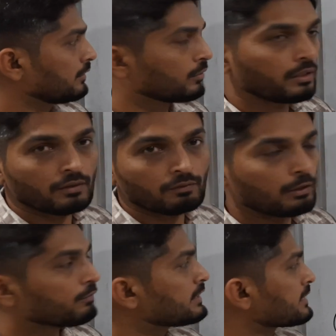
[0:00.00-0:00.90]
okay,
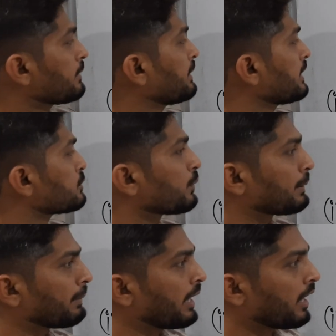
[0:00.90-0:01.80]
value of this limit is
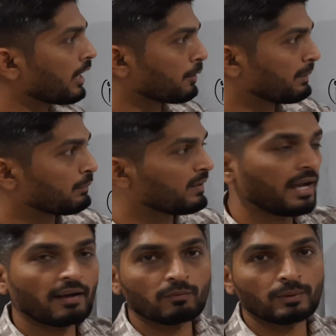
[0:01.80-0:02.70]
1 by r, but we
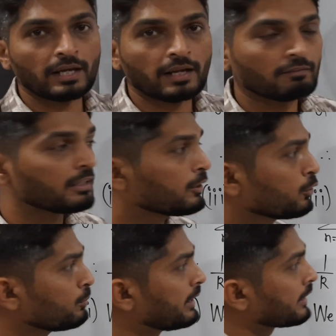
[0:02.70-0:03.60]
are having
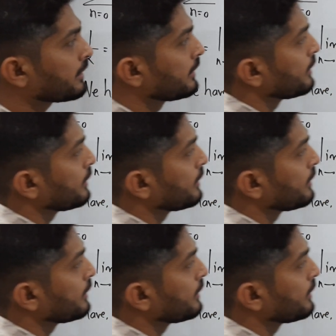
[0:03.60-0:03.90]
cube there.